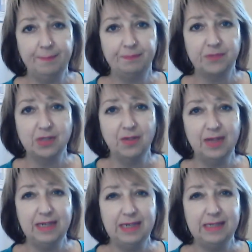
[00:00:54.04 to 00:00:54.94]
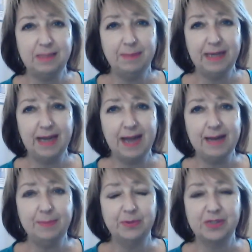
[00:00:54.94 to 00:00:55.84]
So they need to be
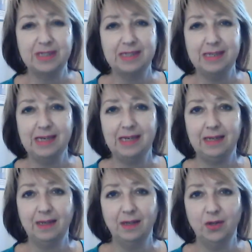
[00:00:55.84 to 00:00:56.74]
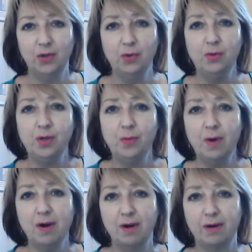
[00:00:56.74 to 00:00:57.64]
able to see who you
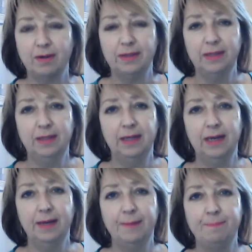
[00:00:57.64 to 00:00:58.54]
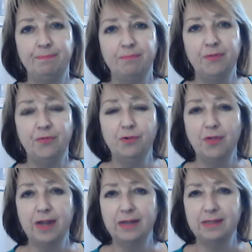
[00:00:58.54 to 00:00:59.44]
are before
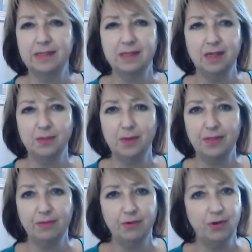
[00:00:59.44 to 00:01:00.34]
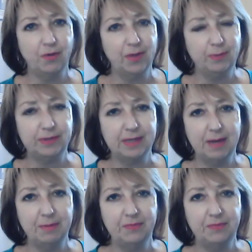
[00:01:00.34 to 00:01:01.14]
they can decide whether or not they would come and